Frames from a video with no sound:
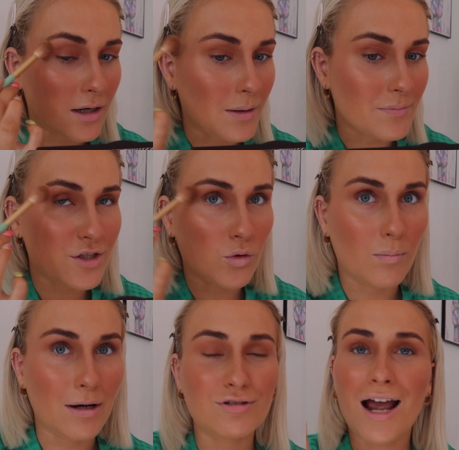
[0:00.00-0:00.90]
I'm so
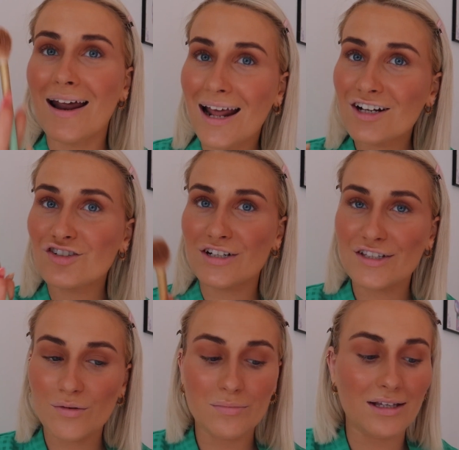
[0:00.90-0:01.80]
about. And actually
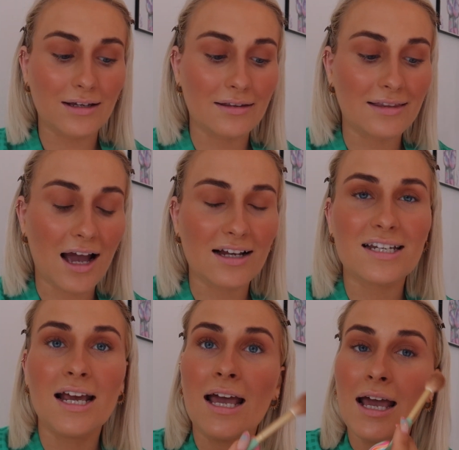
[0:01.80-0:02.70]
something
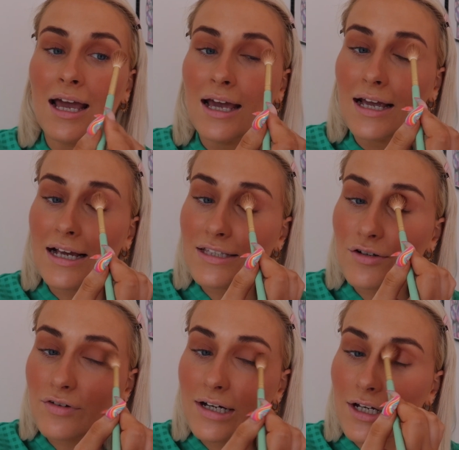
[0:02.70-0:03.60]
that is
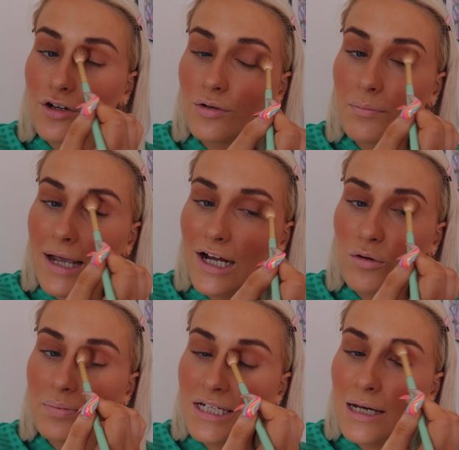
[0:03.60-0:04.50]
a really good
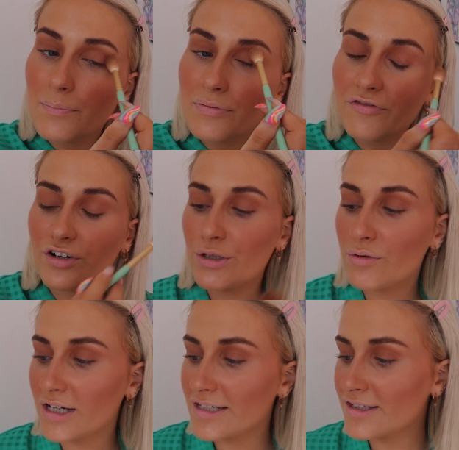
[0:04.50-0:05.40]
makeup tip for you
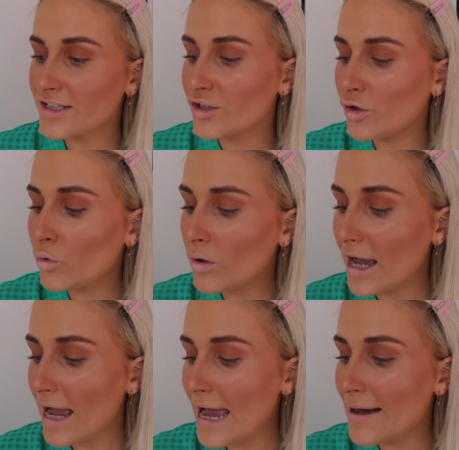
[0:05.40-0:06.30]
guys to know.
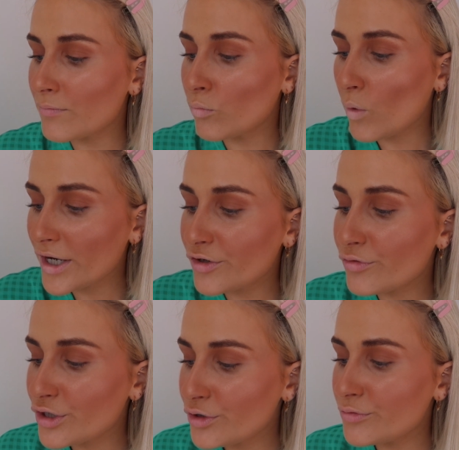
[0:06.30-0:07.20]
When you
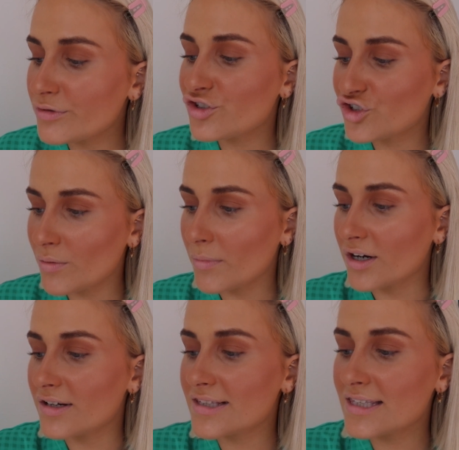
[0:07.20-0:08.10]
use
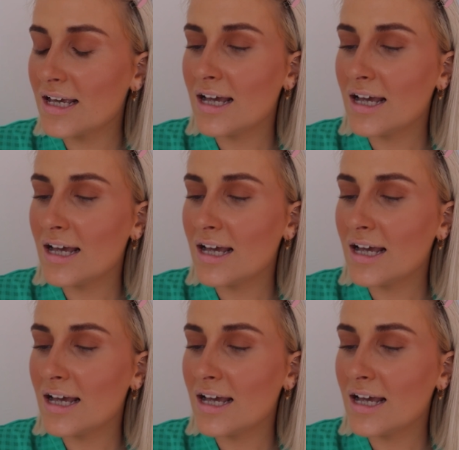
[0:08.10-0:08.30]
shimmers,